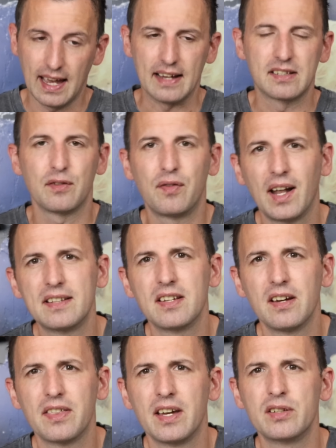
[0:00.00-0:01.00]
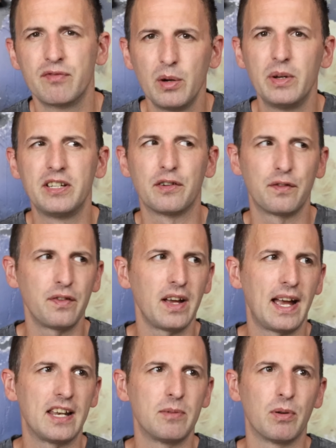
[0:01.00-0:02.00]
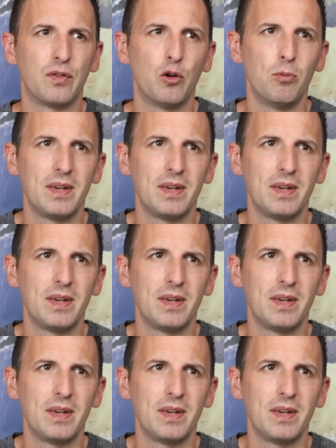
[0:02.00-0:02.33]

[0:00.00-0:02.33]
Yes, a flat Earth has ruined a fan before